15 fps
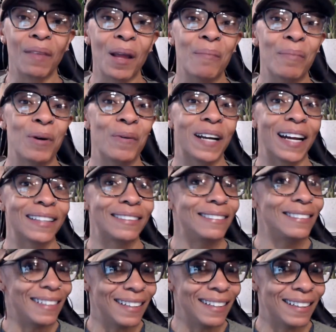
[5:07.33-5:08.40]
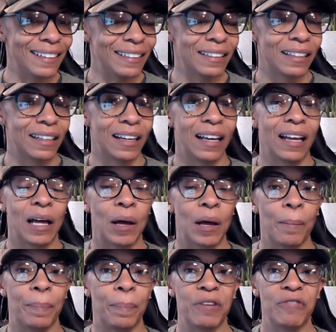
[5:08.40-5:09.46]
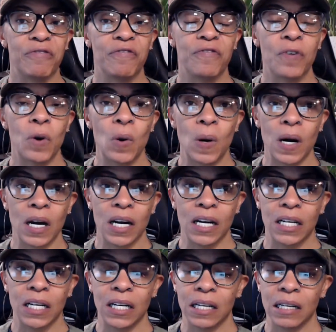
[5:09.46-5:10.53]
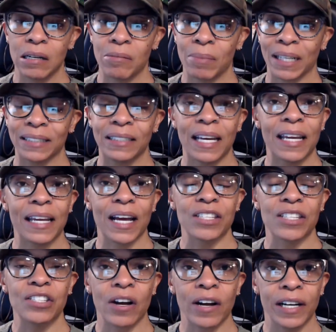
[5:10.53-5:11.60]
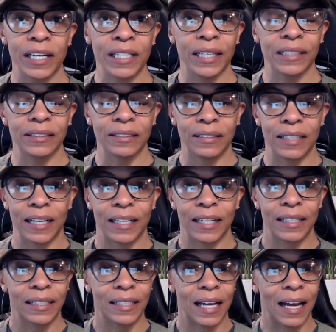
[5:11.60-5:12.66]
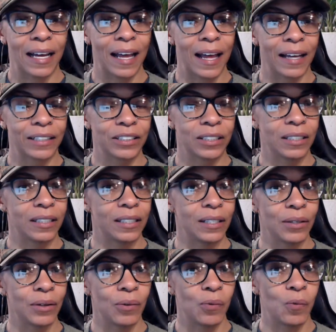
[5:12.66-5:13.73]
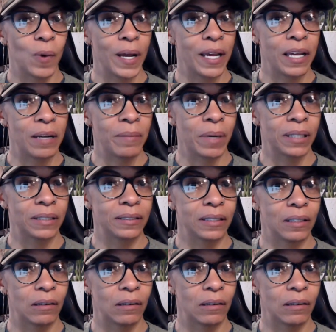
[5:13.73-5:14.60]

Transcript: But what I did before my day got started yesterday, I actually weighed myself.